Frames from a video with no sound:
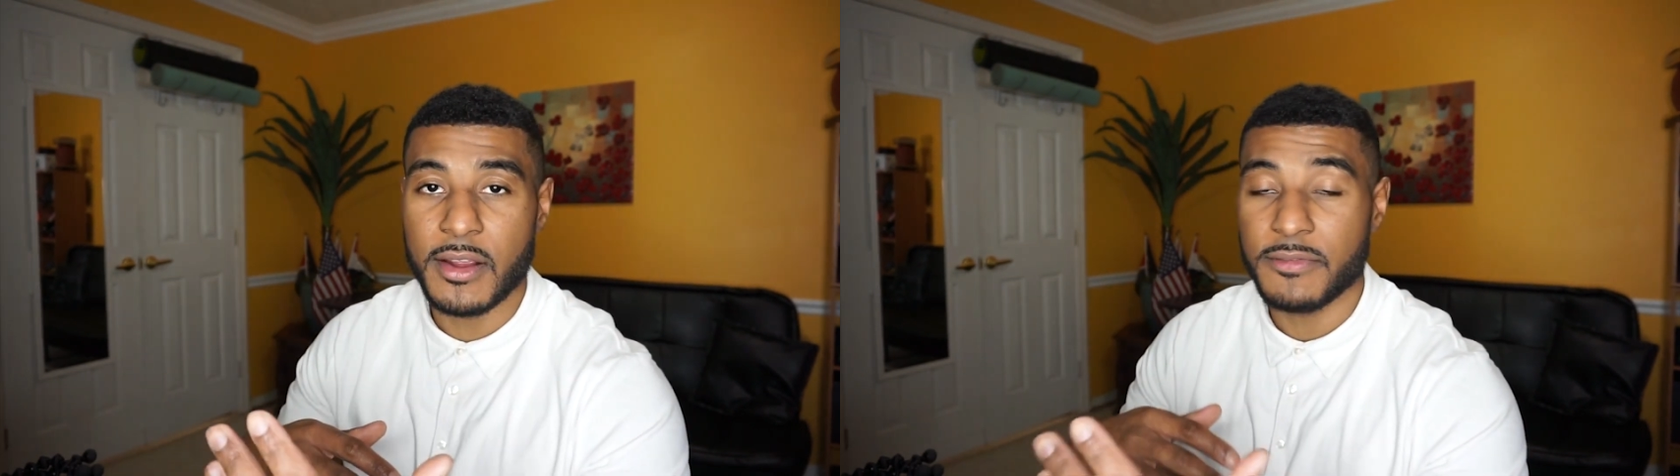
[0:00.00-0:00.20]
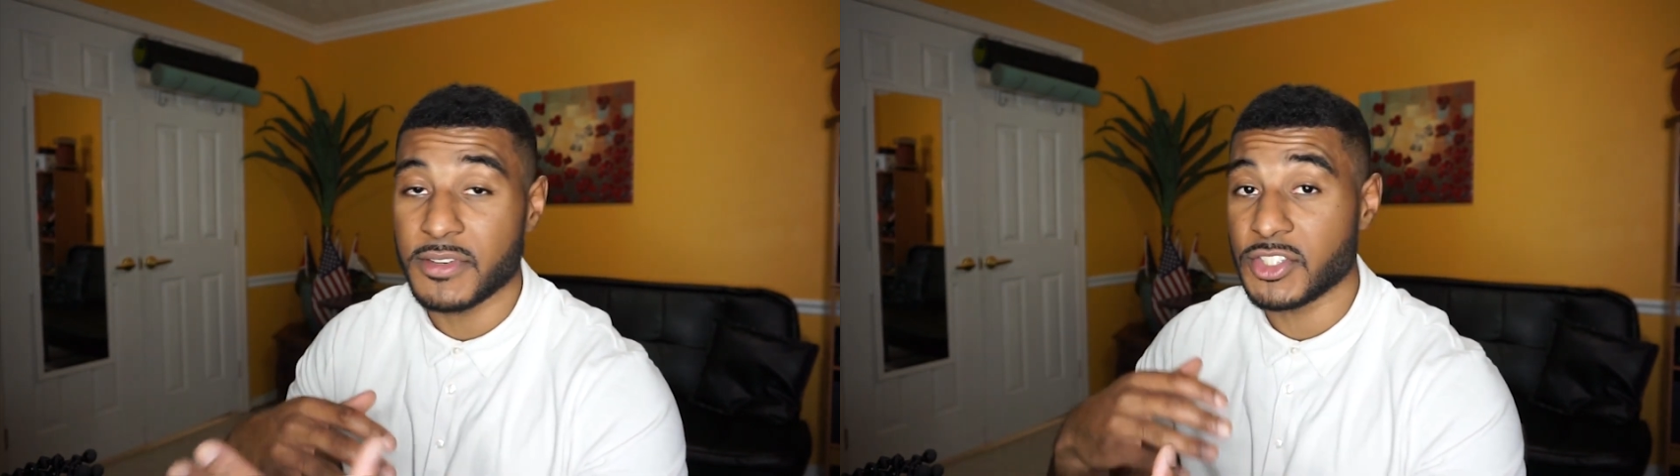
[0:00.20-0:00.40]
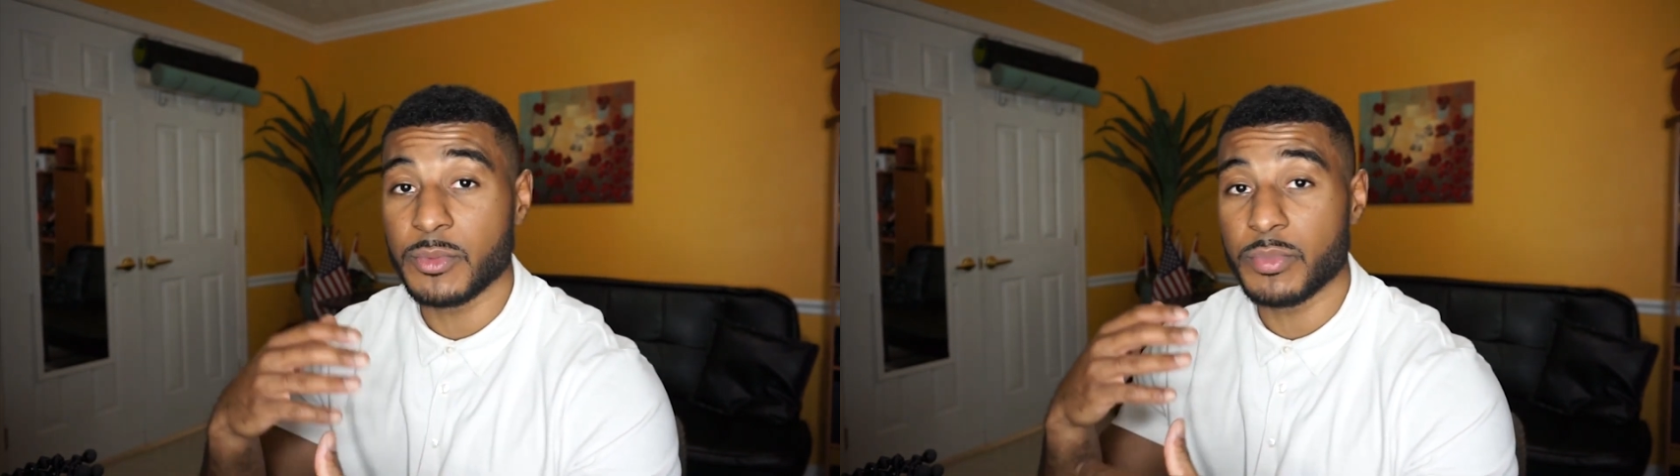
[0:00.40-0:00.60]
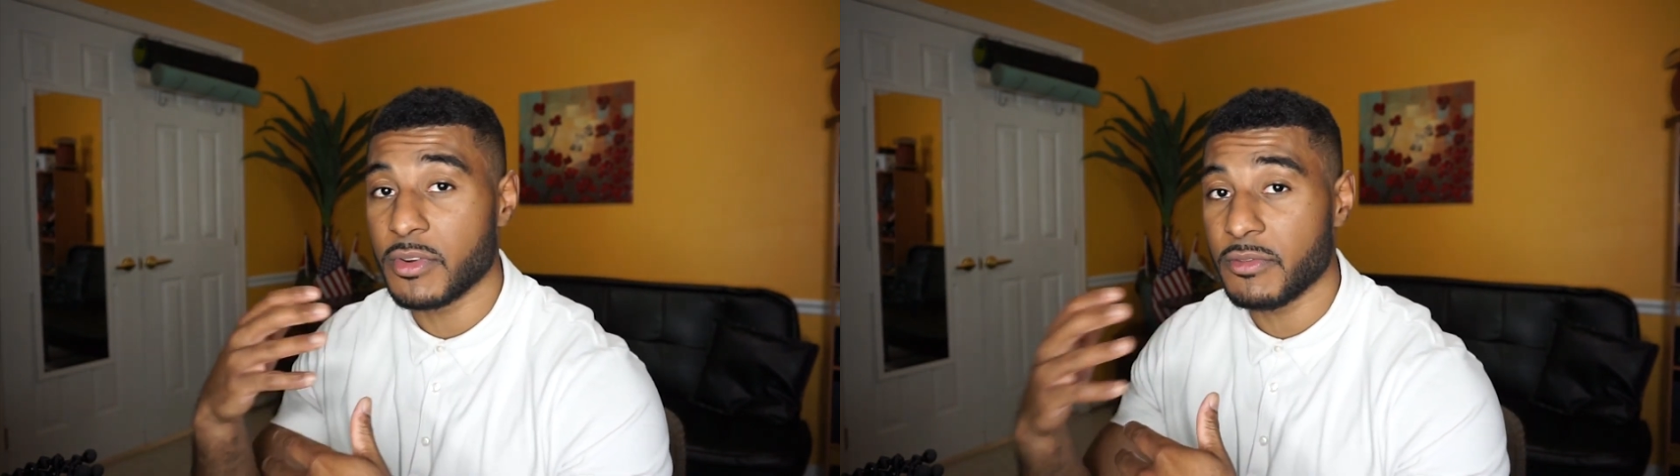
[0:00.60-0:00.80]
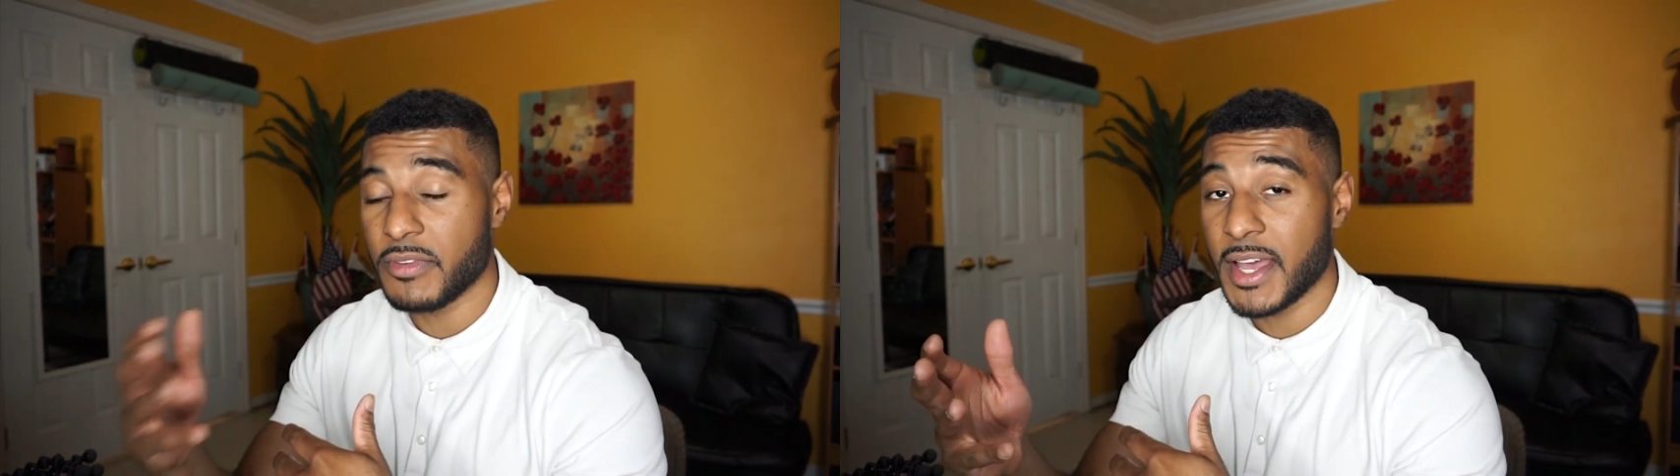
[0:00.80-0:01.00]
if you're super
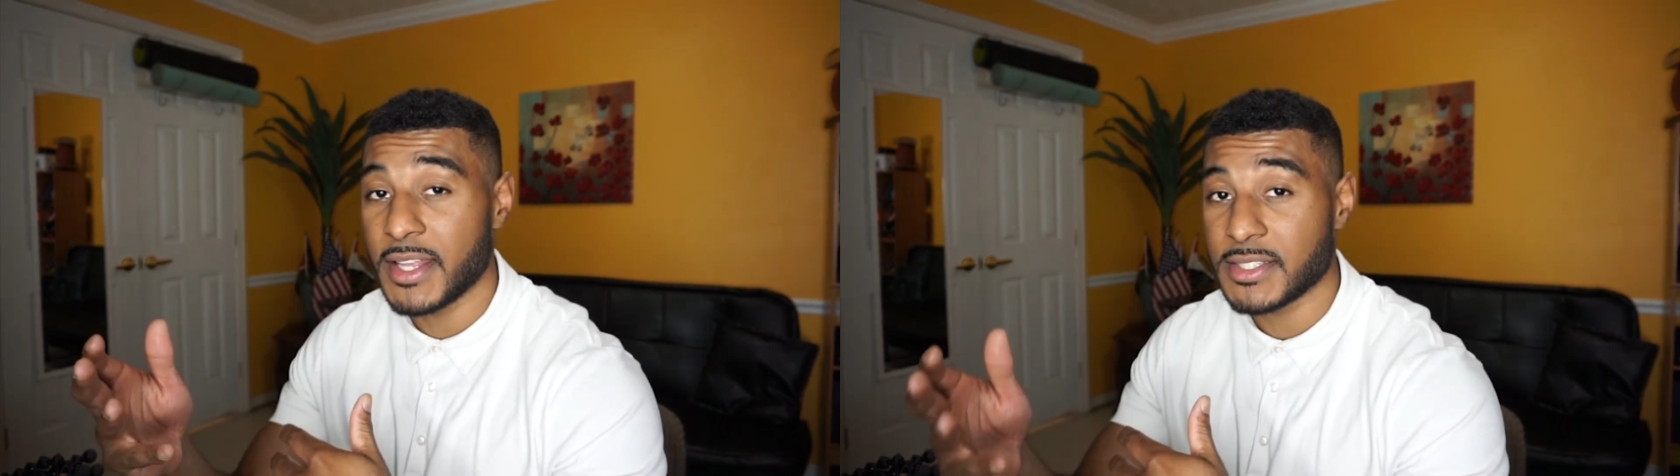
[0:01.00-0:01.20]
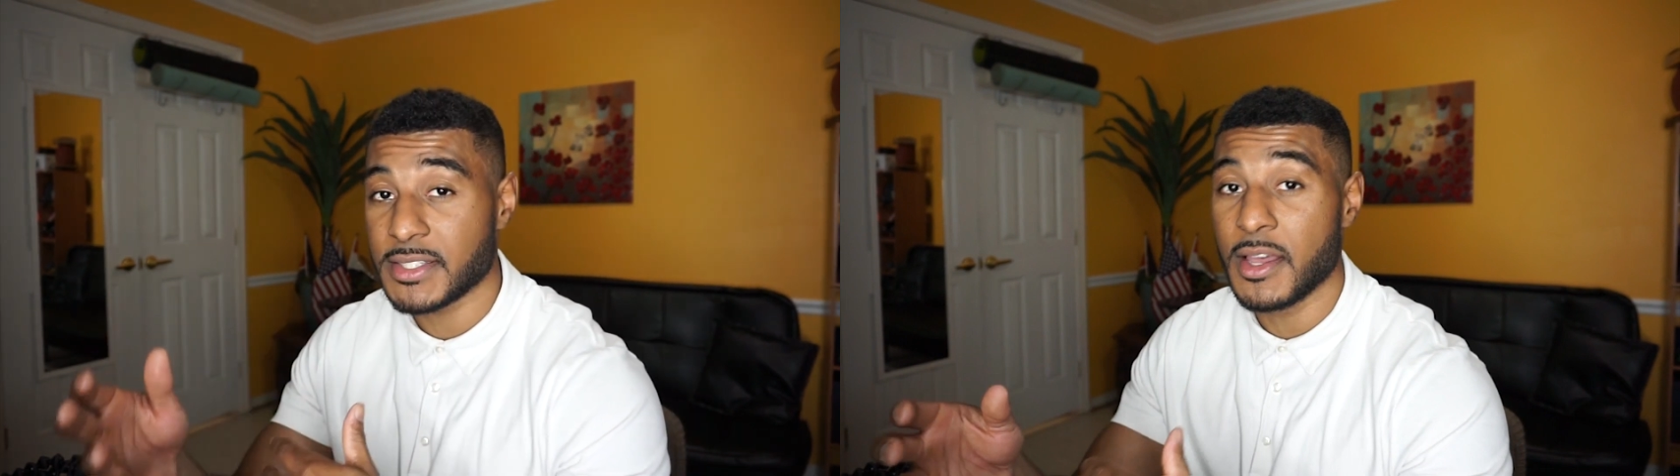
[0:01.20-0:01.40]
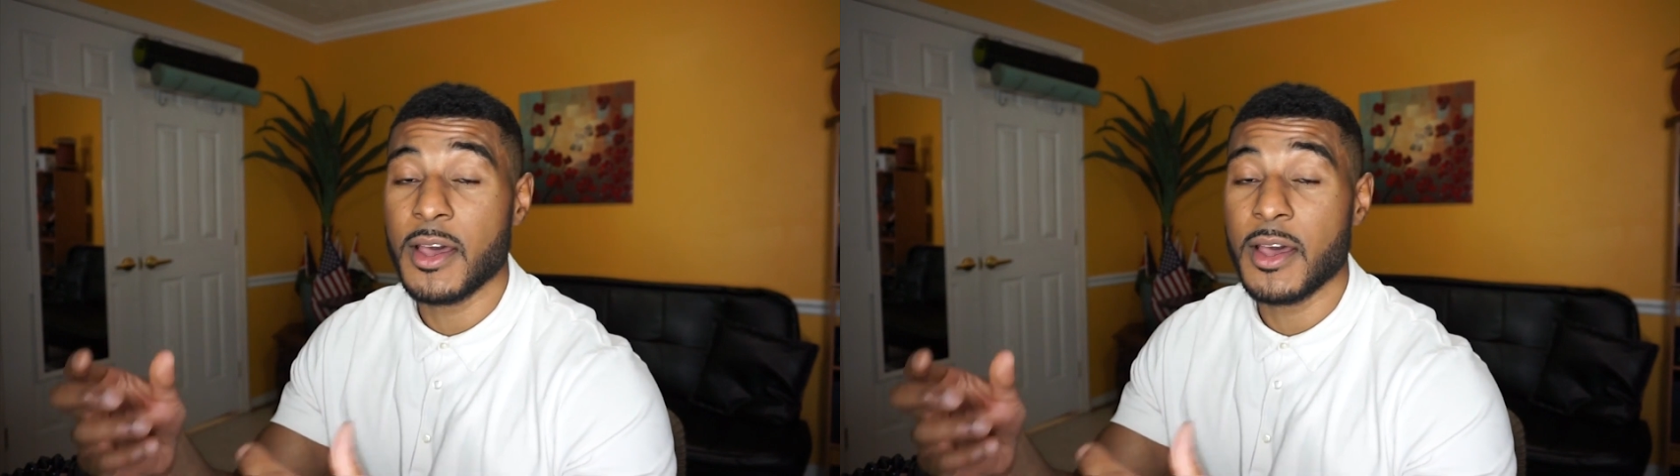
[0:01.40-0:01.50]
advanced.